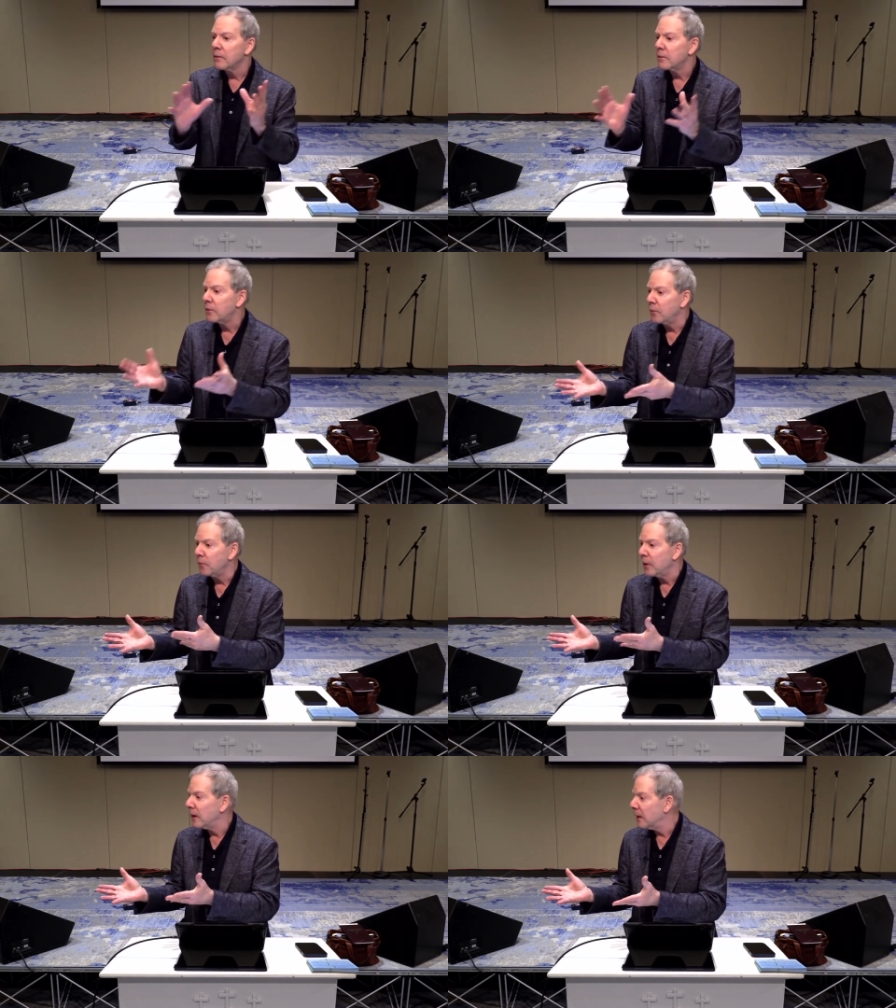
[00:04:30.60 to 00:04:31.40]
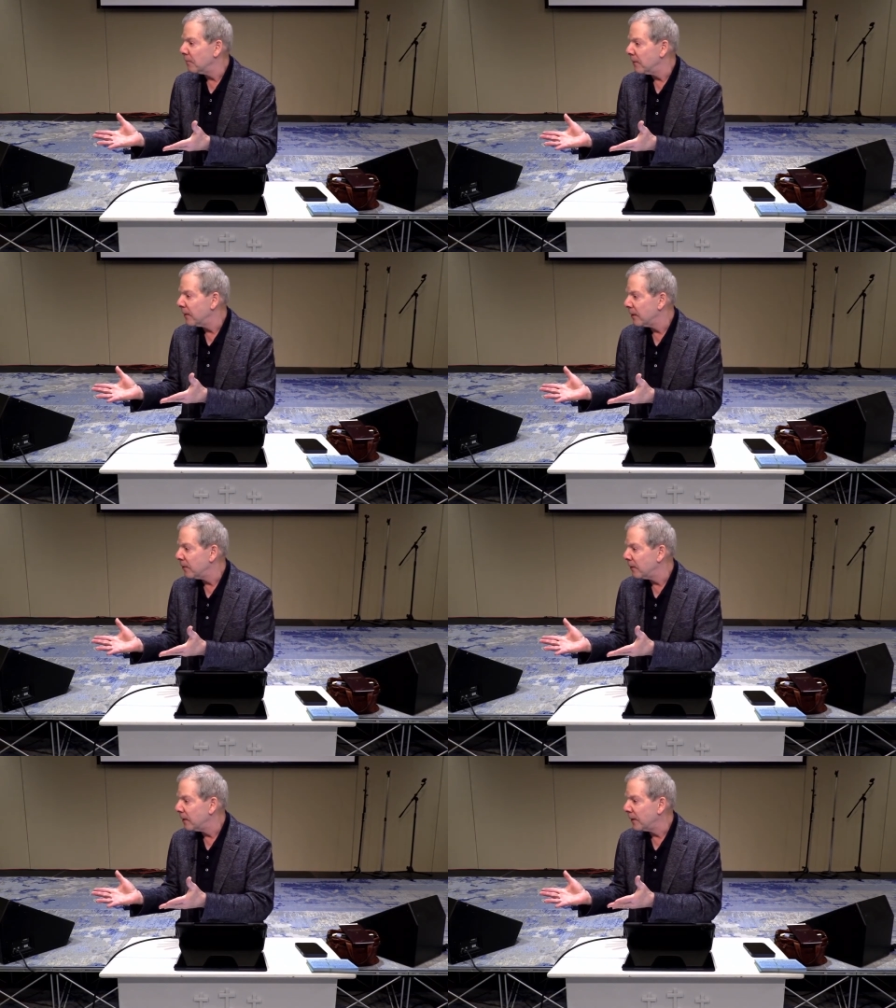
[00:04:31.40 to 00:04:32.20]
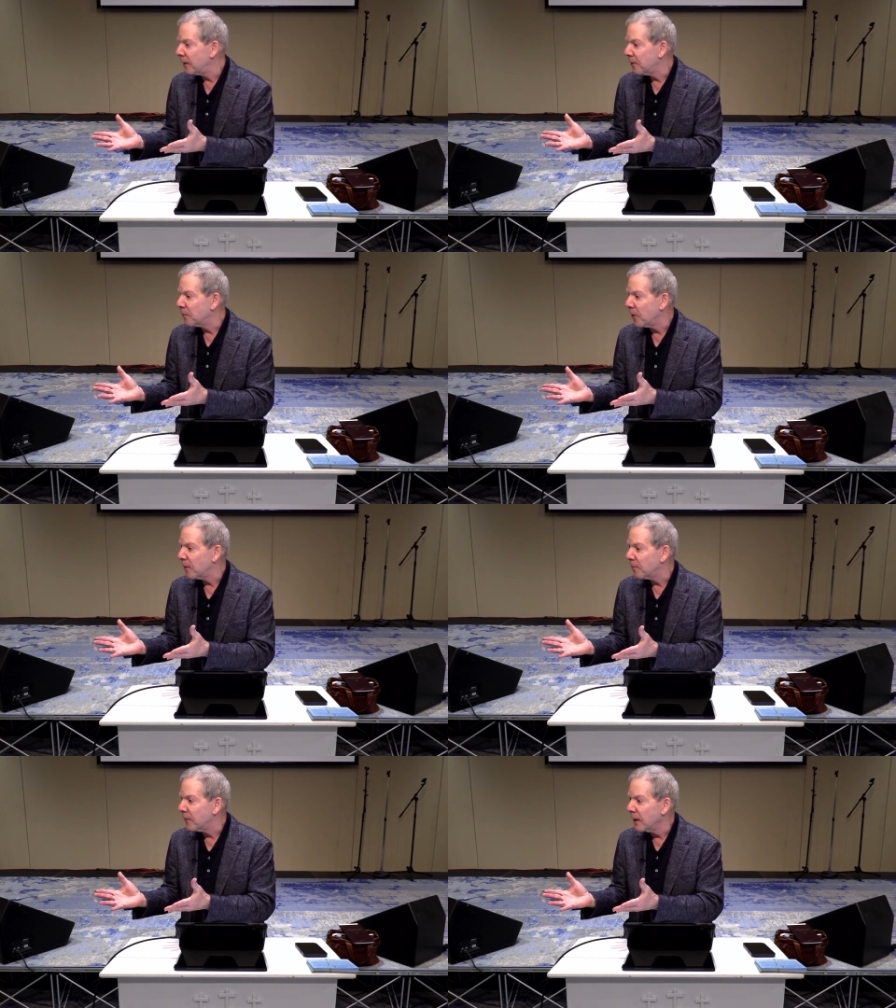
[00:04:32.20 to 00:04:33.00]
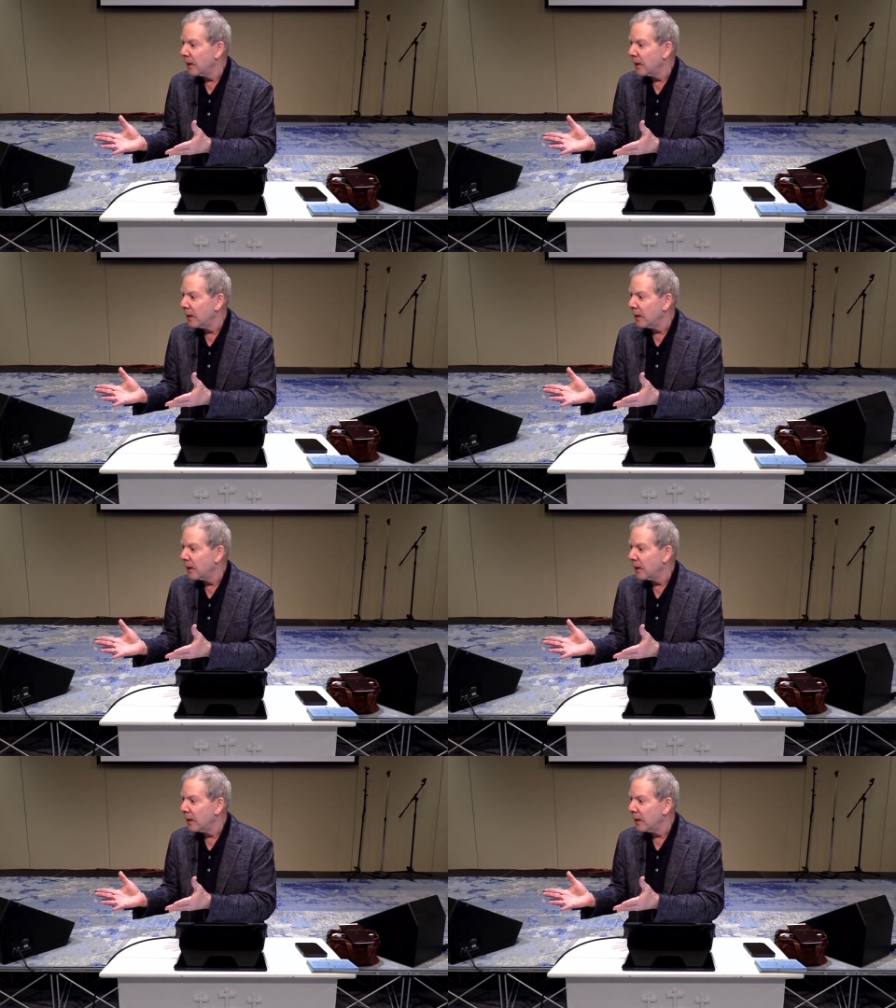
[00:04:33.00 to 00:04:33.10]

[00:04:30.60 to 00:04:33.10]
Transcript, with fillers: to Him. You see, that's the problem.